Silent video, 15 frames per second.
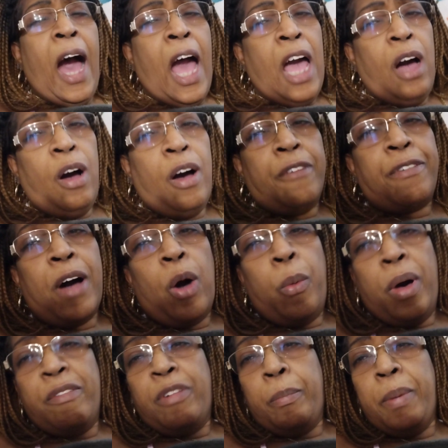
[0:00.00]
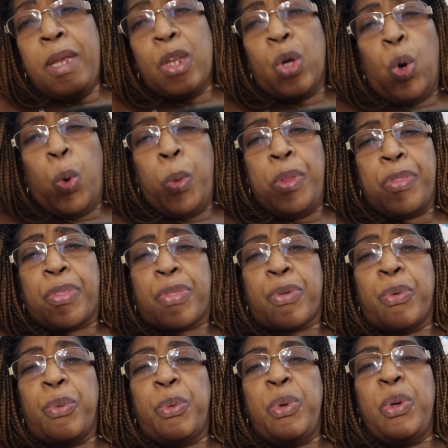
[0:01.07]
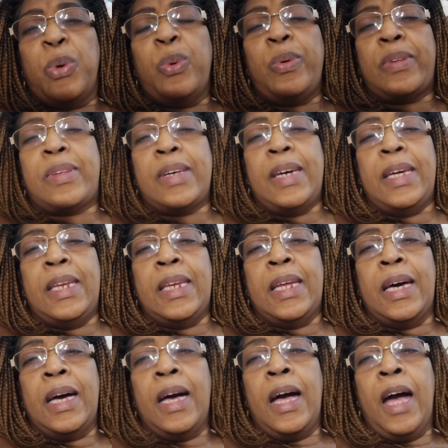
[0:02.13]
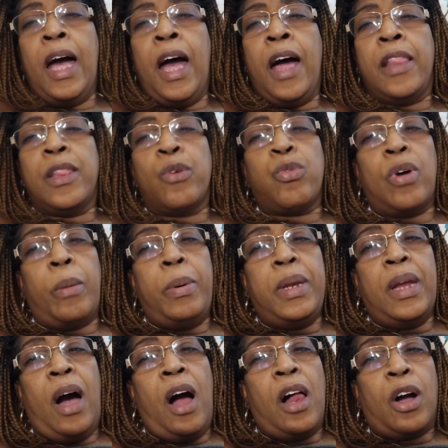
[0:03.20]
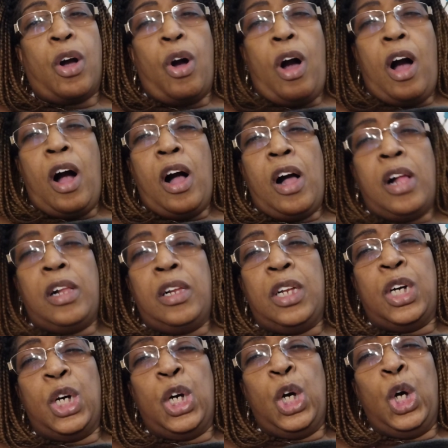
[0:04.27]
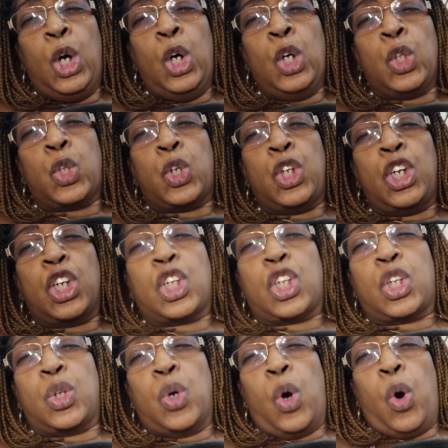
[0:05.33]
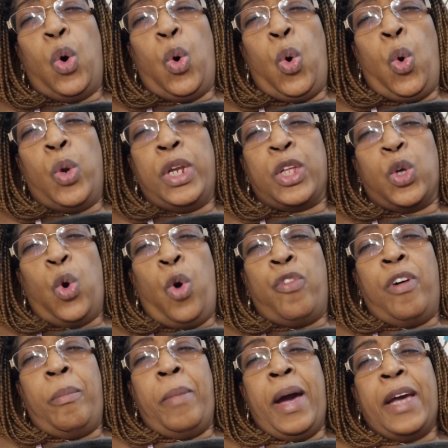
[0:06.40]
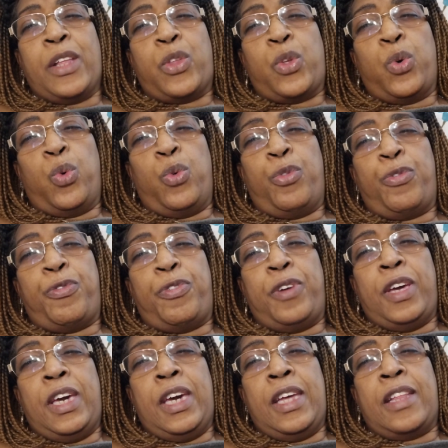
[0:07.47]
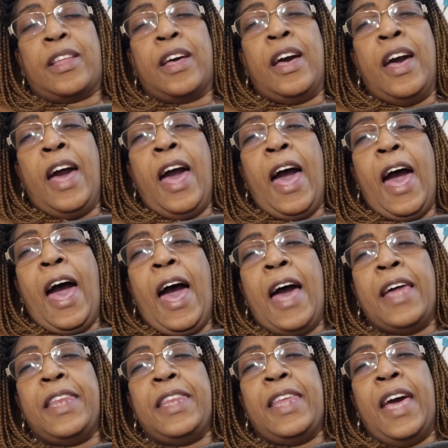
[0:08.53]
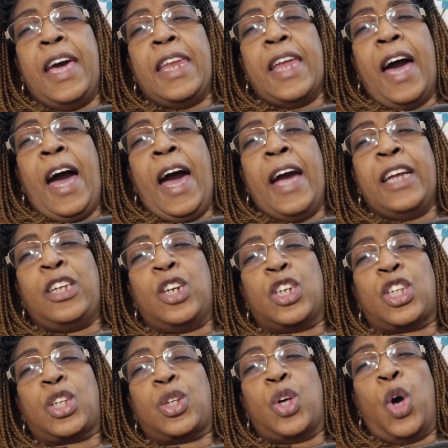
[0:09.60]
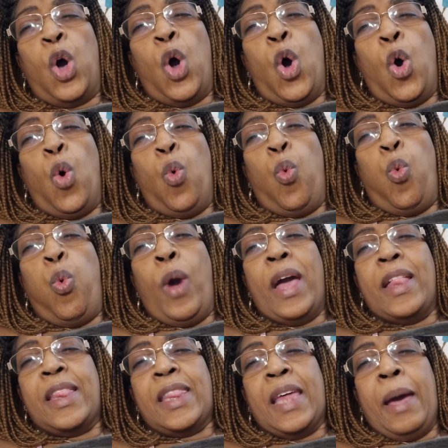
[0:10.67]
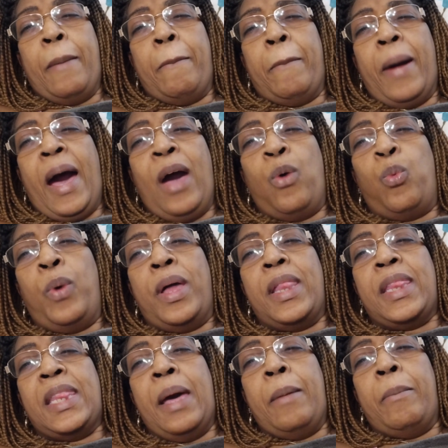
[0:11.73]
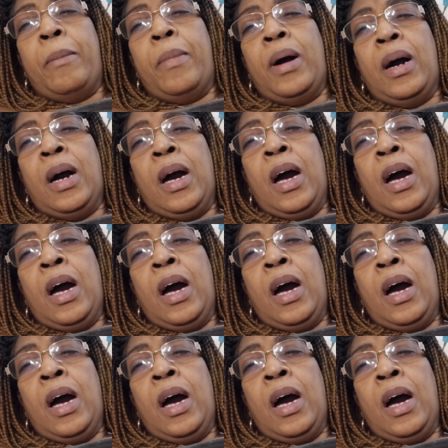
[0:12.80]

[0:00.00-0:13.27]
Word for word: I have, however, been going through using the rubbing alcohol to just hold it over my two feet and then I just wet them. I wet them